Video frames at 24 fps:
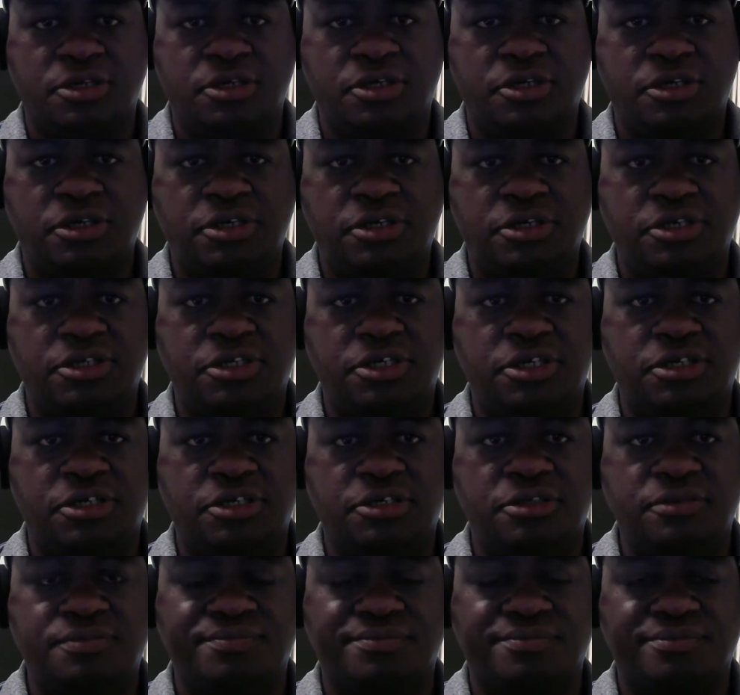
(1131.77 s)
And
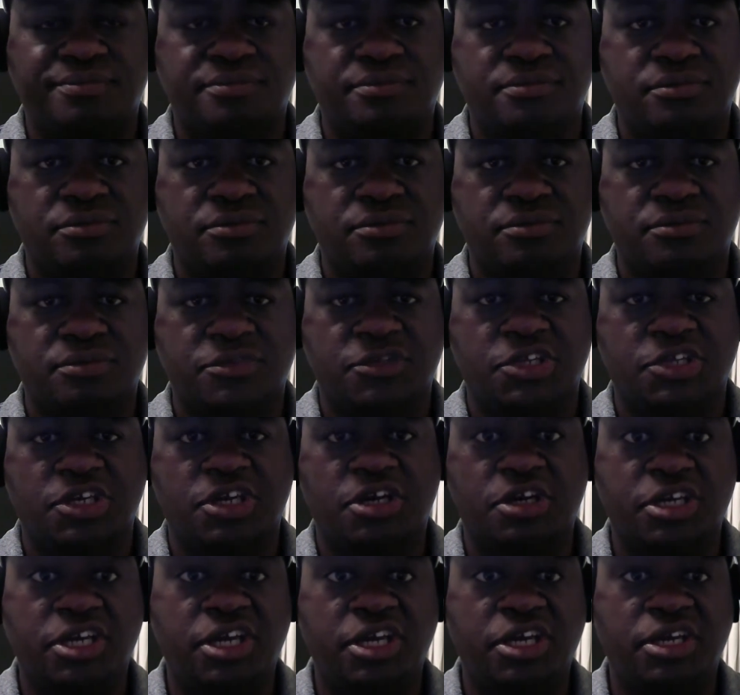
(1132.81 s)

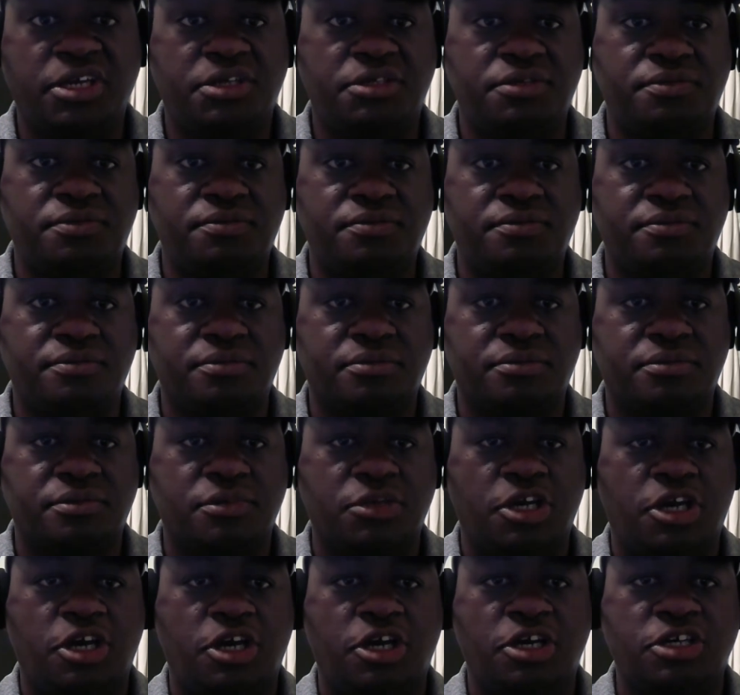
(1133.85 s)
again,
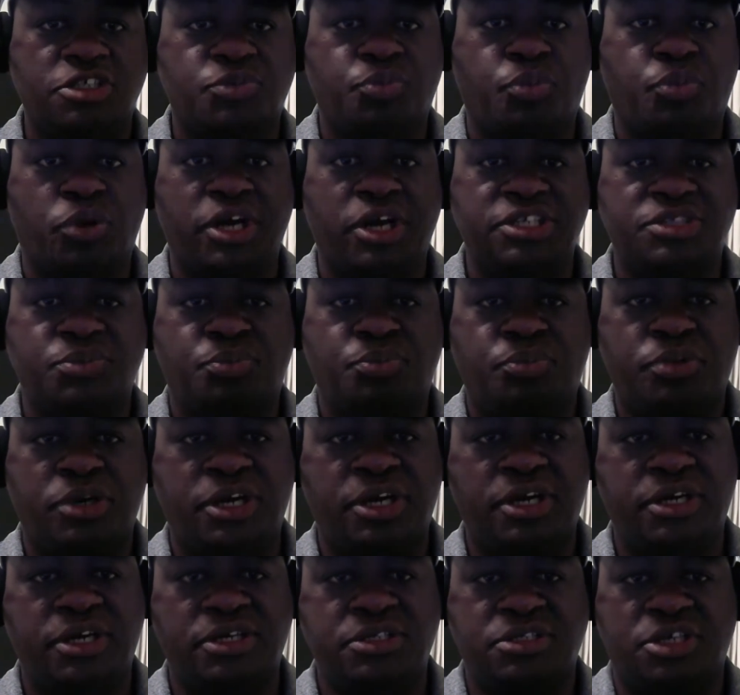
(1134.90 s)
surprise,
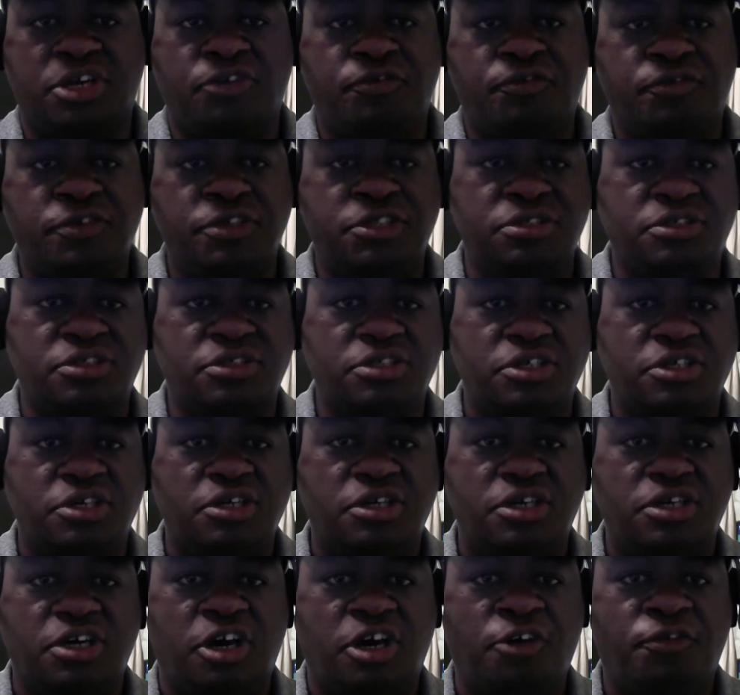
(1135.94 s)
offense,
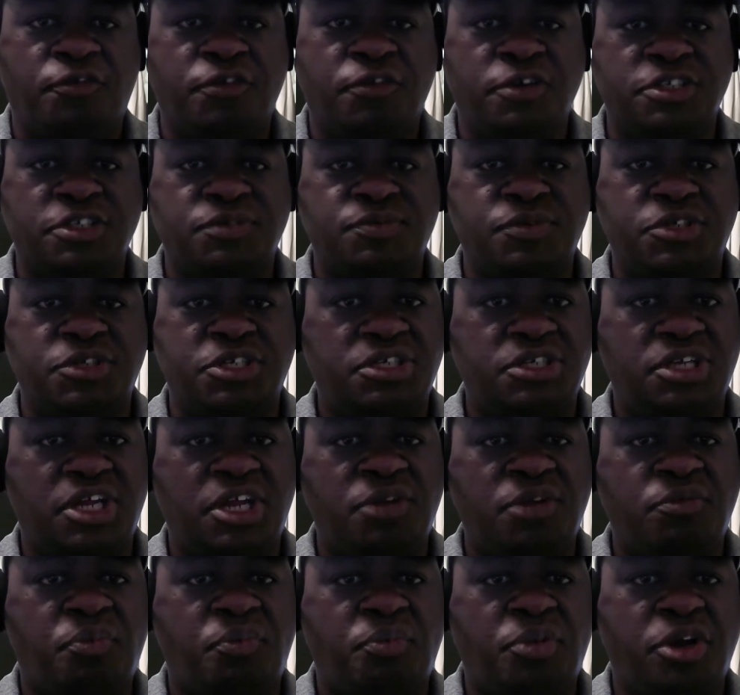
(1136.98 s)
man,
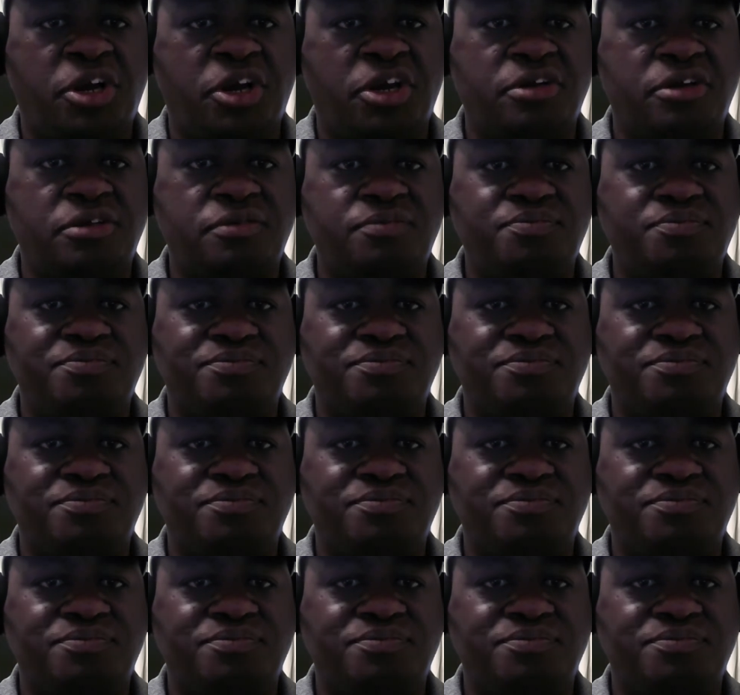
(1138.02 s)
ain't prepared.